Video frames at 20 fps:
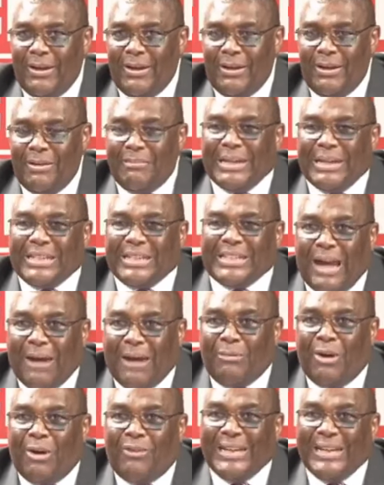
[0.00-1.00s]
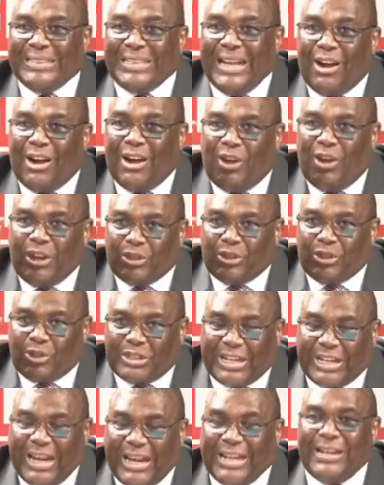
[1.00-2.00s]
But some of us are going to
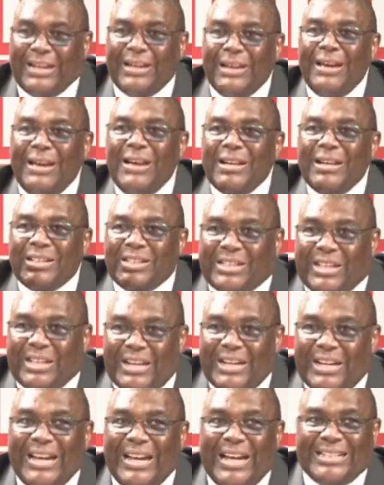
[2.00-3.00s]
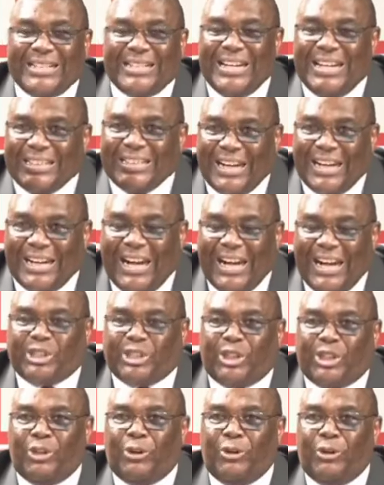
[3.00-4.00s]
take serious
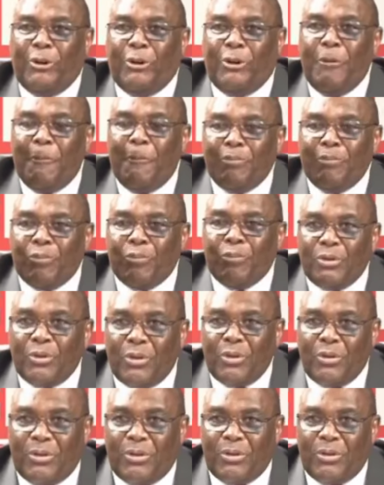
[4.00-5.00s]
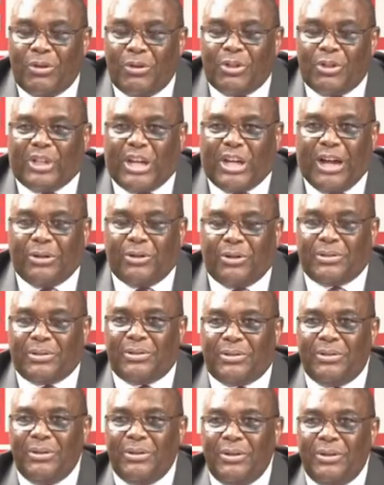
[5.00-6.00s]
international channels
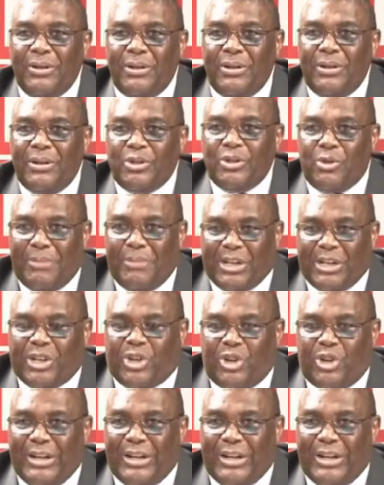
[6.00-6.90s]
to make sure that